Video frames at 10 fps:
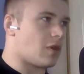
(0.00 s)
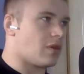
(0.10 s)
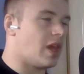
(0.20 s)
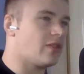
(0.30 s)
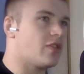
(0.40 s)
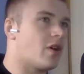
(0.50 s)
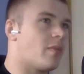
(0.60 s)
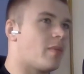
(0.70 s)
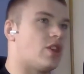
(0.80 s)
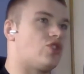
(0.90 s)
Next
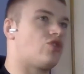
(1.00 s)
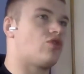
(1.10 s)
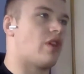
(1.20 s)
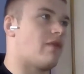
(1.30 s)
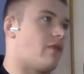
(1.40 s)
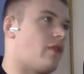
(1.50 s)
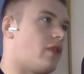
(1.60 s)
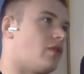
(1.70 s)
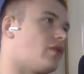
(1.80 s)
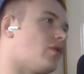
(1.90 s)
up is strength.
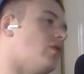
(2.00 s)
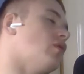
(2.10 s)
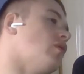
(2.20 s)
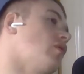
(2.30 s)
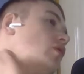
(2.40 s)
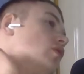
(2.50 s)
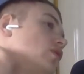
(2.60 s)
So